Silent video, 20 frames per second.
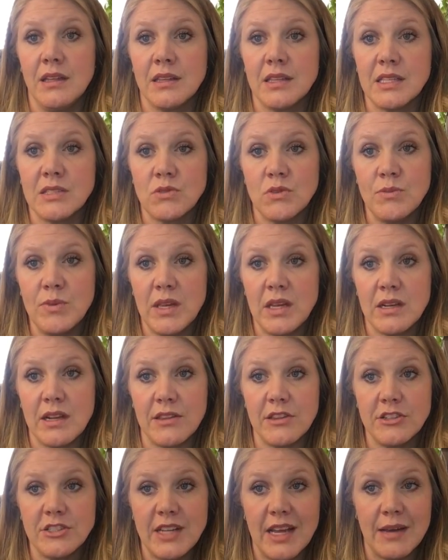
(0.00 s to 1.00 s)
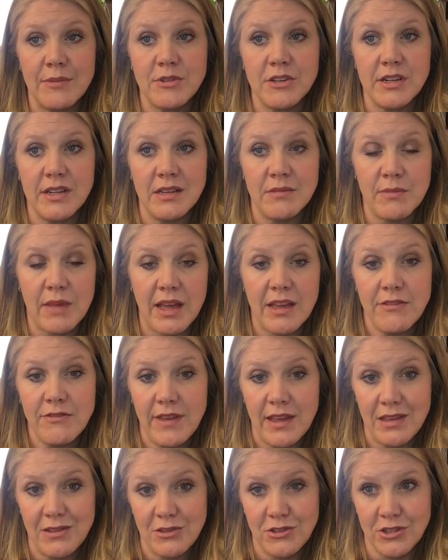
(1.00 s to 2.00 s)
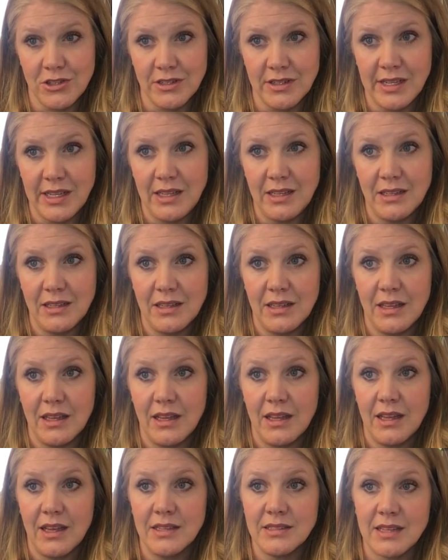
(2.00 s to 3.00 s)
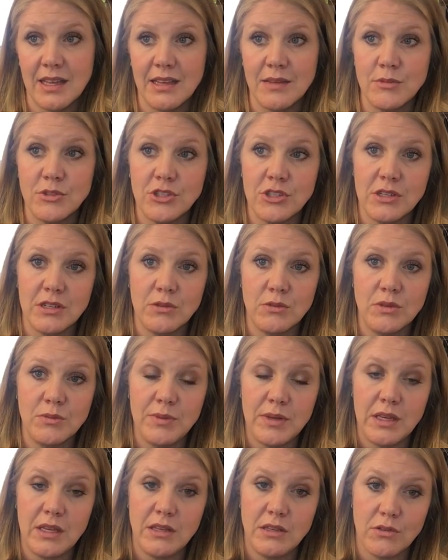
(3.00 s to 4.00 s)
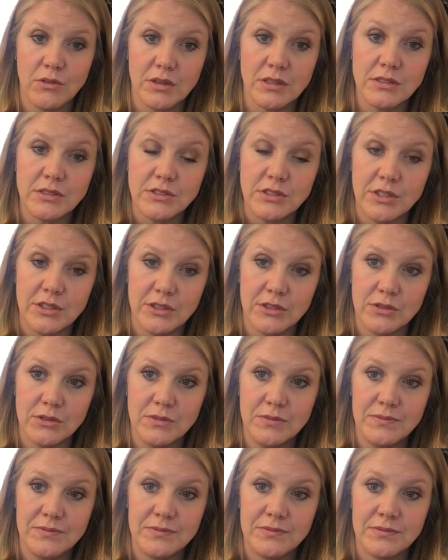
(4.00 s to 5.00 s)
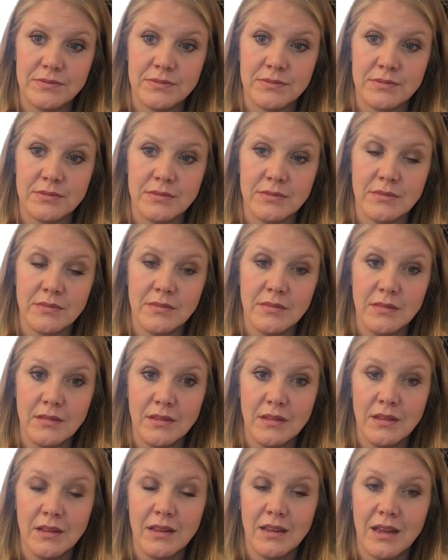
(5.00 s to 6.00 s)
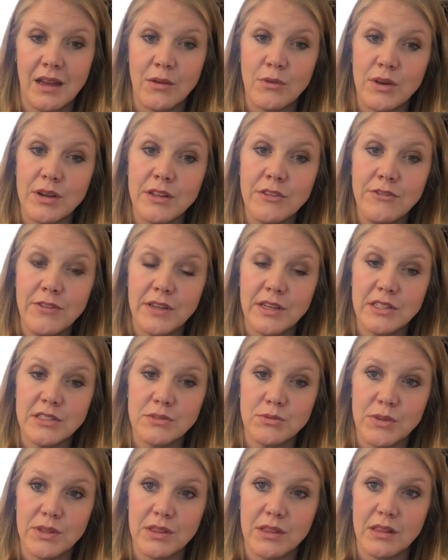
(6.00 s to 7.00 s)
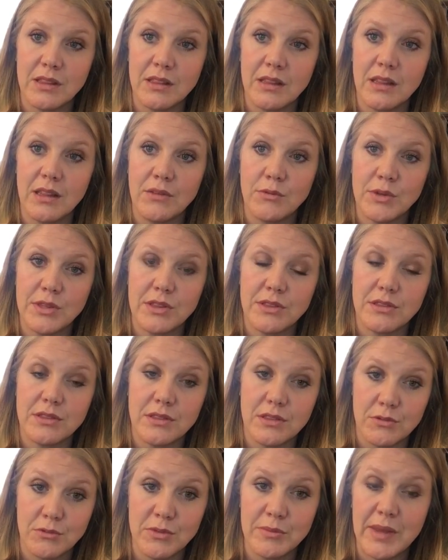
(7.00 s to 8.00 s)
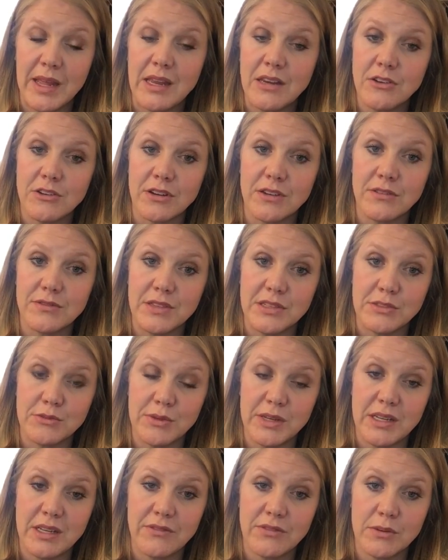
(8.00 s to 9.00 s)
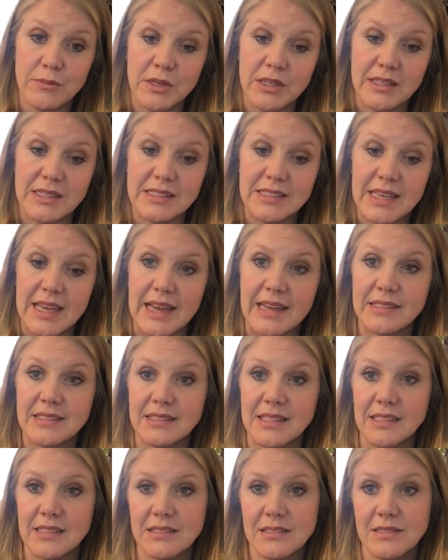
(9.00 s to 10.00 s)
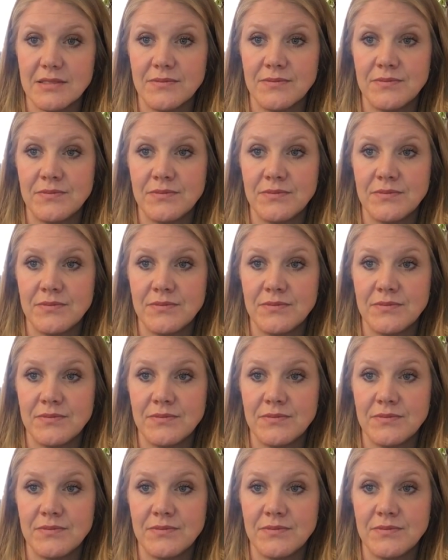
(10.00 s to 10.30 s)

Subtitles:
This will be another chapter in my faith journey, as I am sure it will be in yours too. I want to finish with the remainder of this reading from Ecclesiastes.